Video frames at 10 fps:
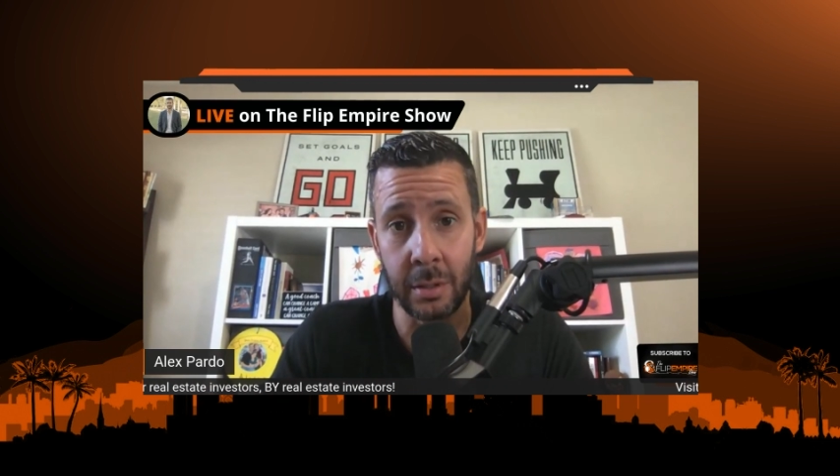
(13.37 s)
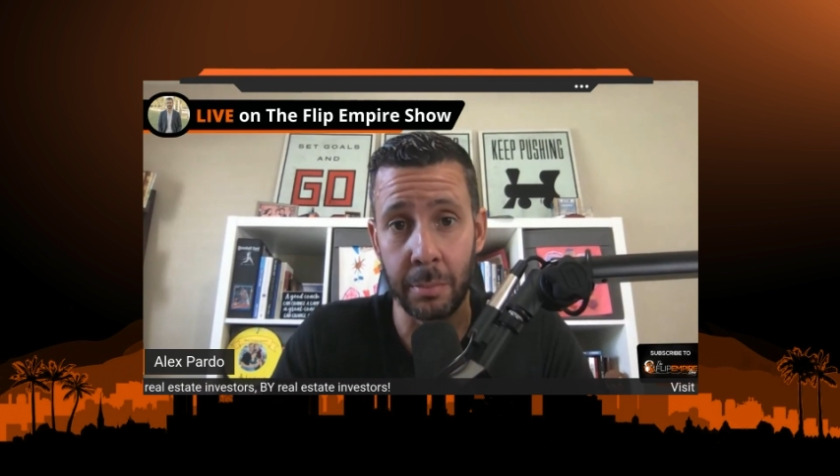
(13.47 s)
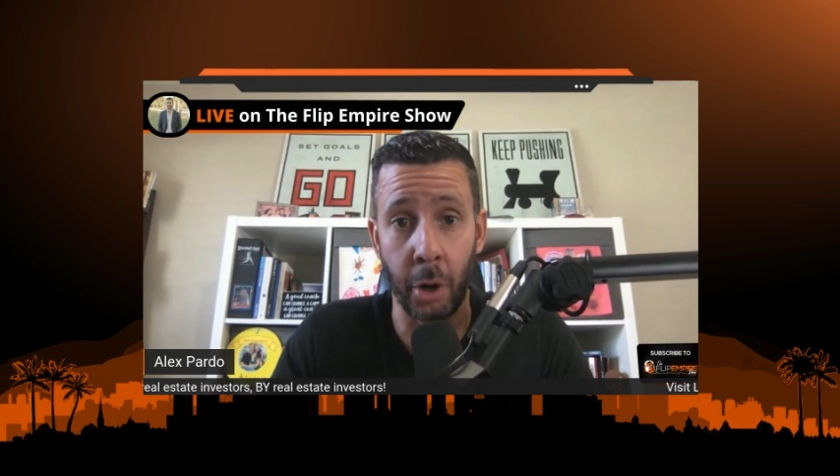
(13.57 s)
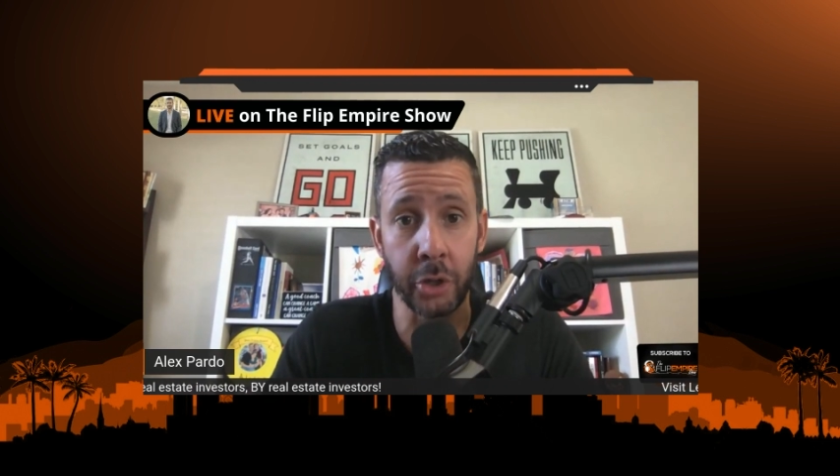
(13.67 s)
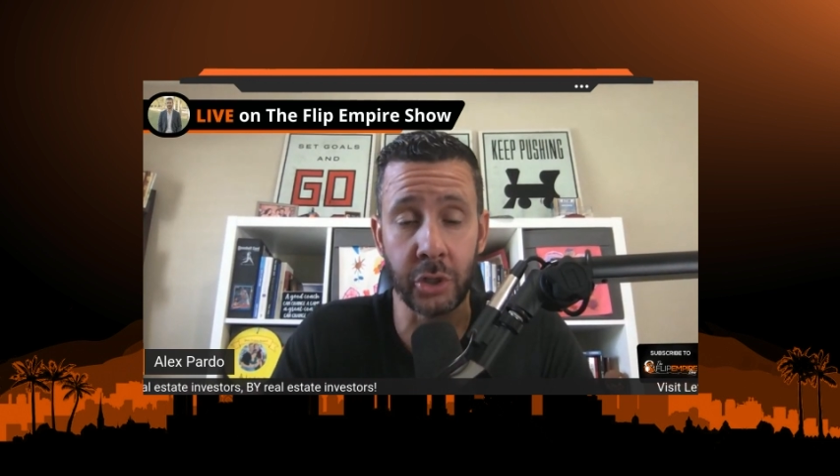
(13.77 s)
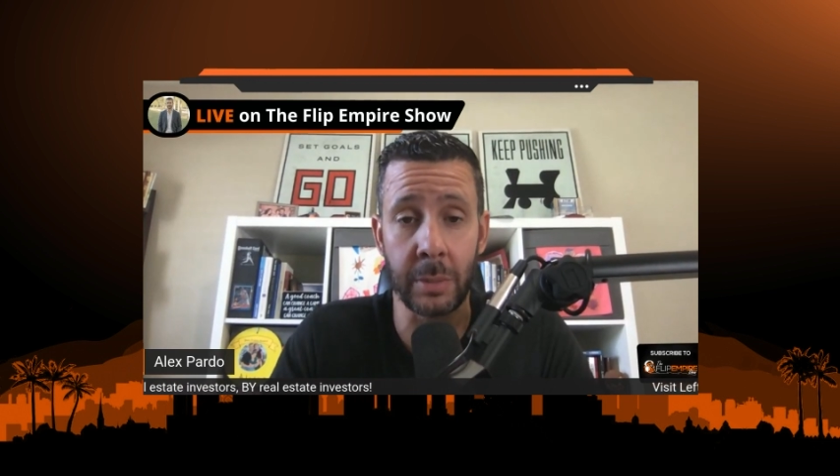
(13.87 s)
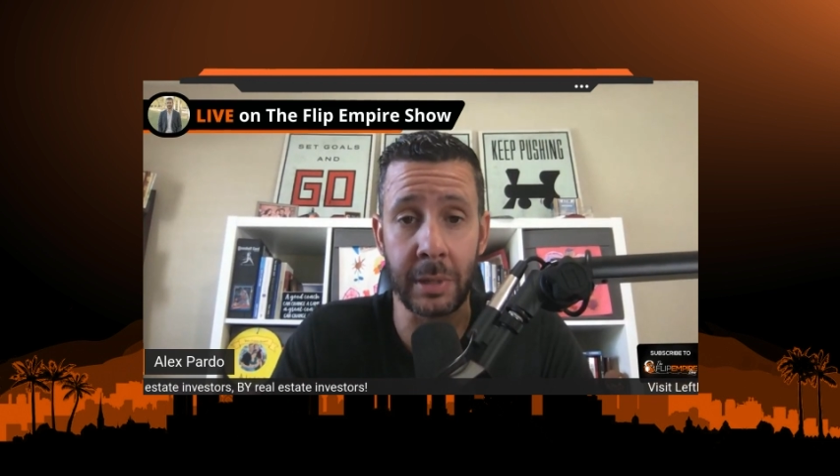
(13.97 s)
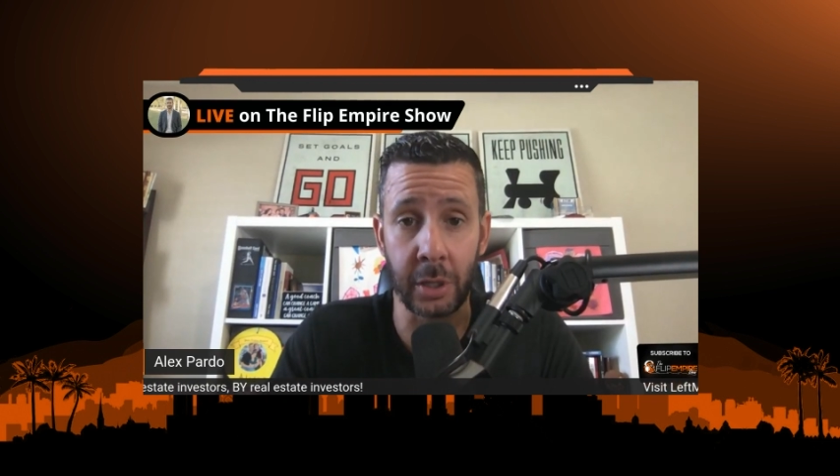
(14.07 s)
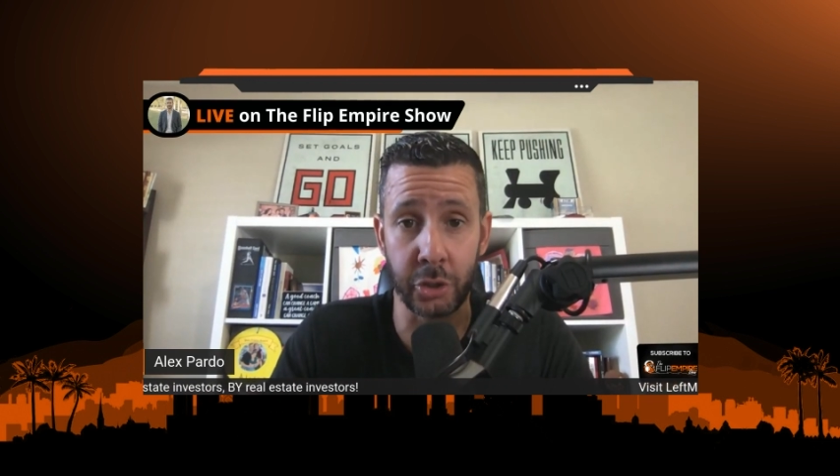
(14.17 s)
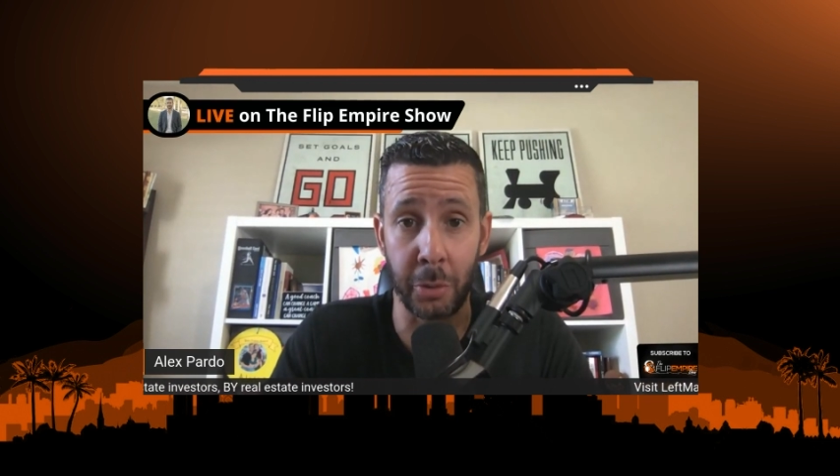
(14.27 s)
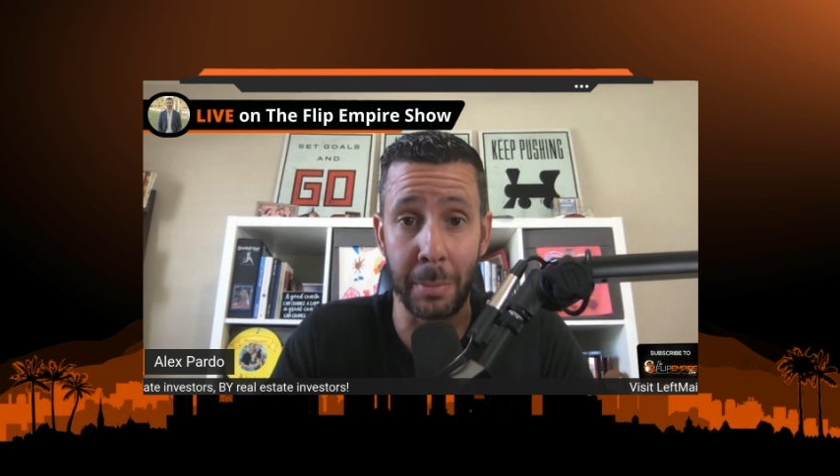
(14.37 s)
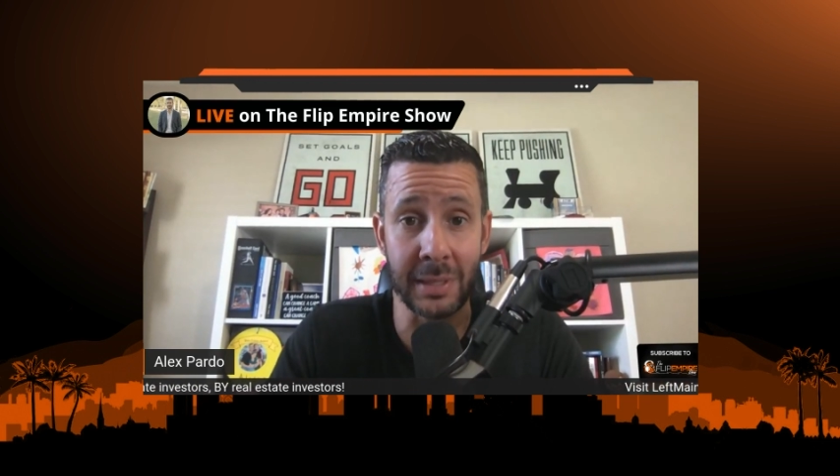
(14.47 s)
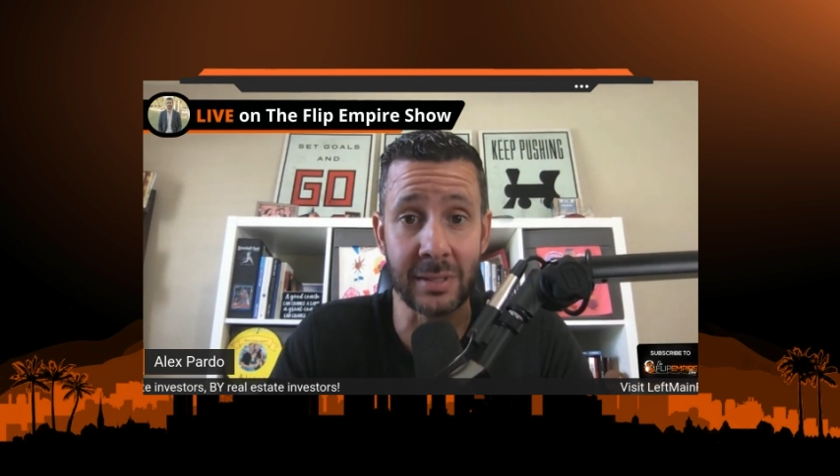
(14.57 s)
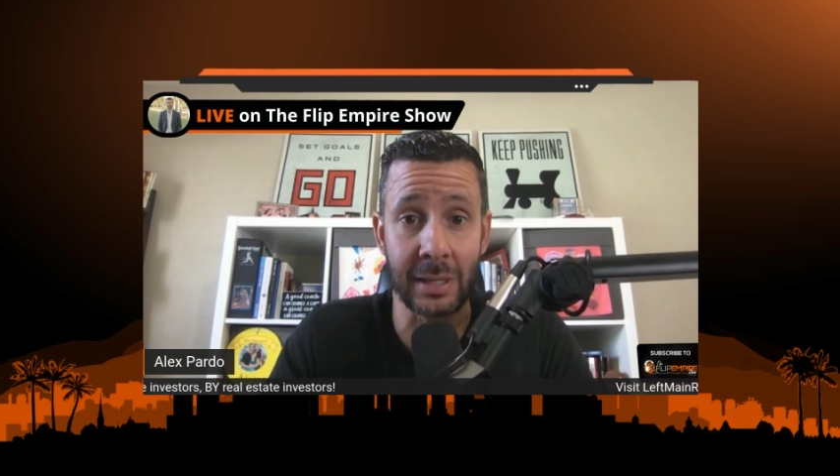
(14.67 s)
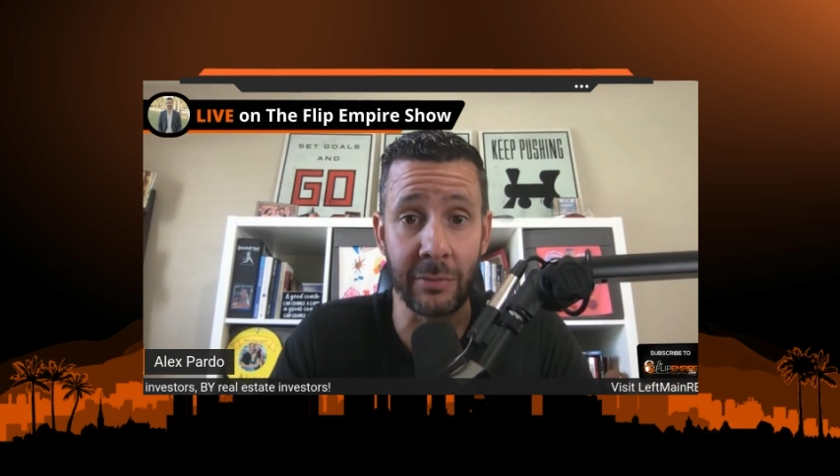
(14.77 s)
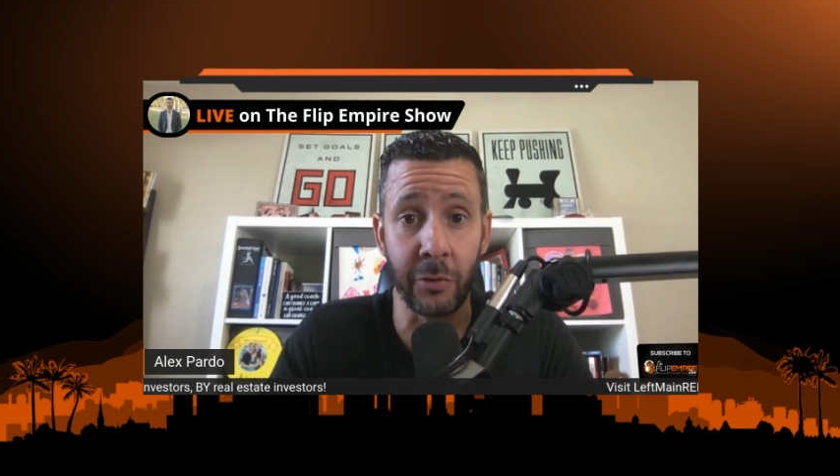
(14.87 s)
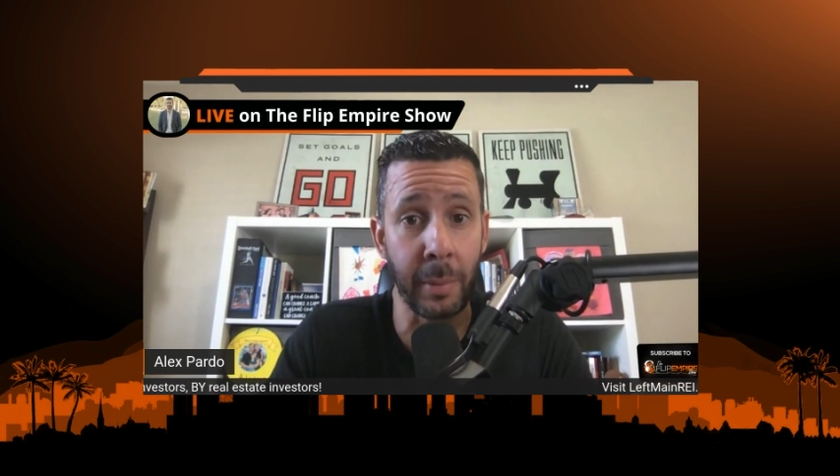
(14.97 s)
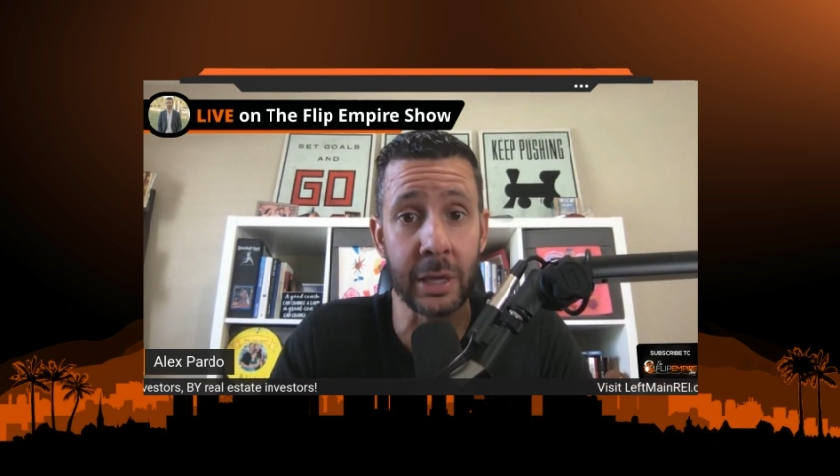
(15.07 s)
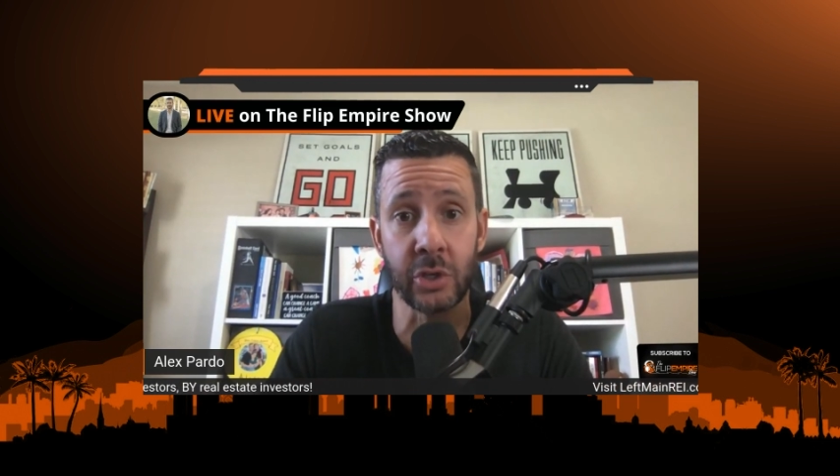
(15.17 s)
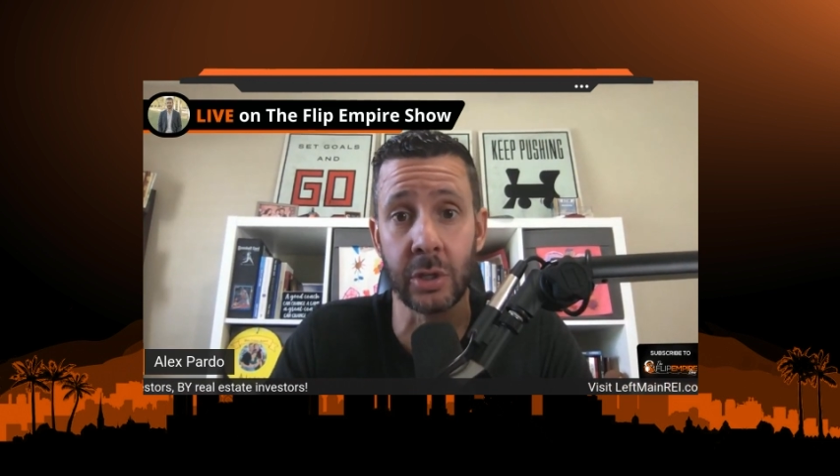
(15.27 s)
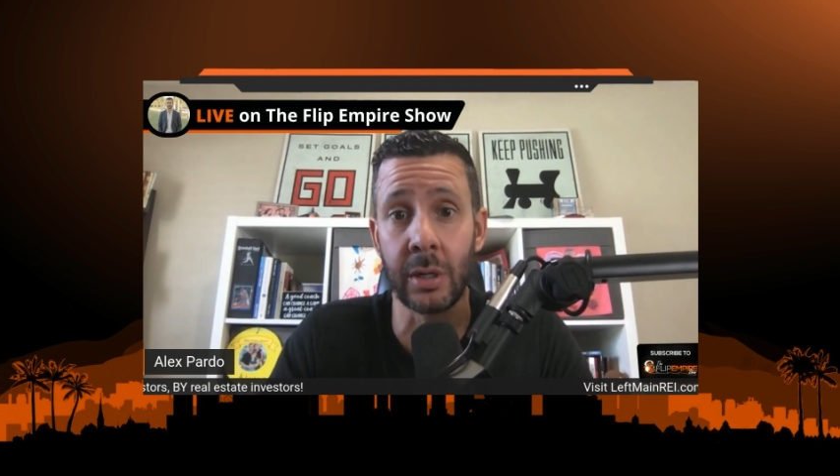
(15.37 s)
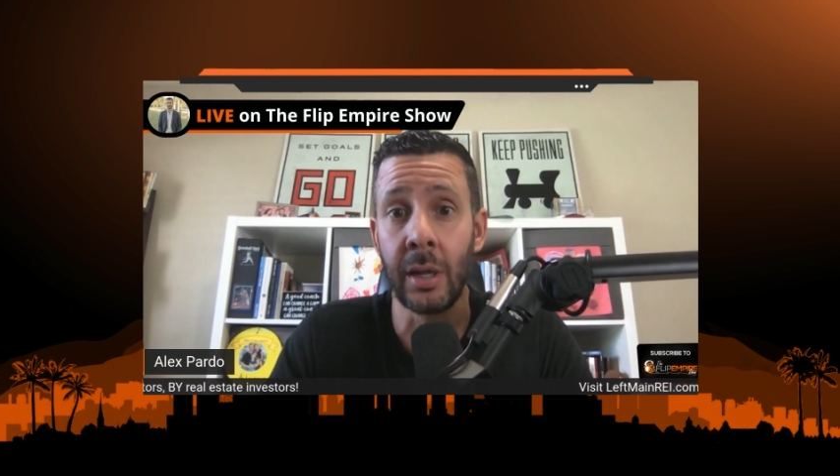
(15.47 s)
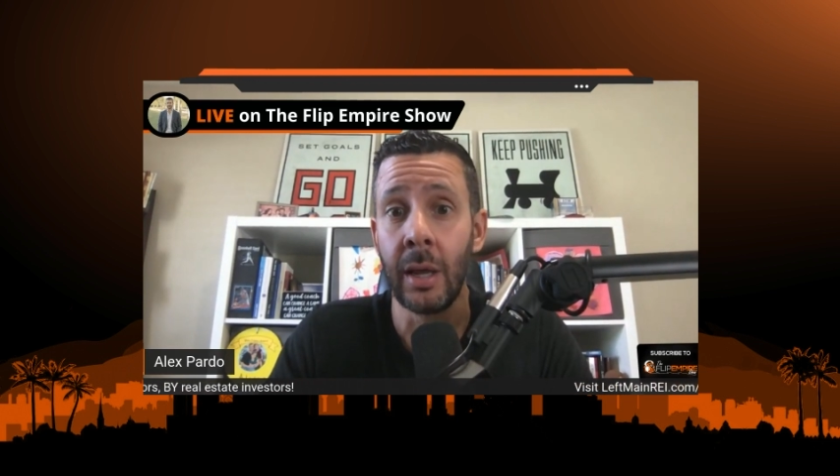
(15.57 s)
partially because you're missing information,